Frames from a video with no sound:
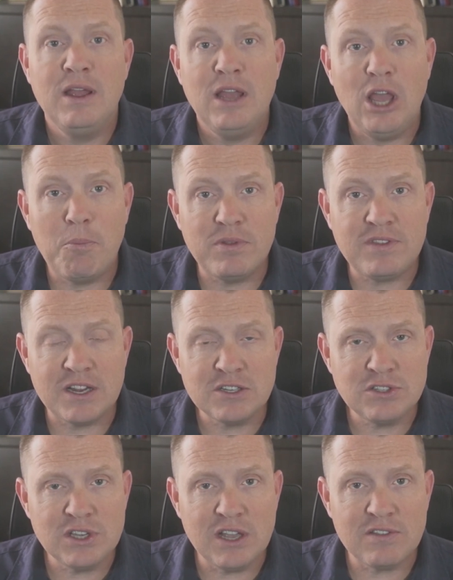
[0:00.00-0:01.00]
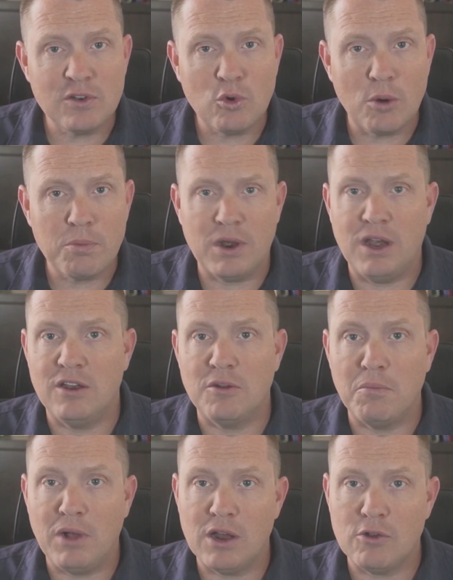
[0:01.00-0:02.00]
It potentially gets incorporated into
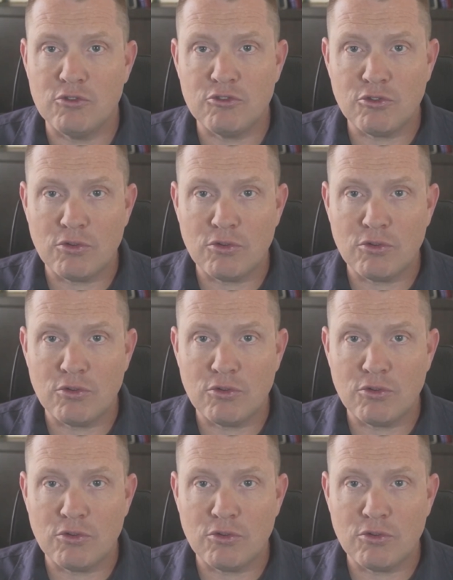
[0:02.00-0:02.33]
models,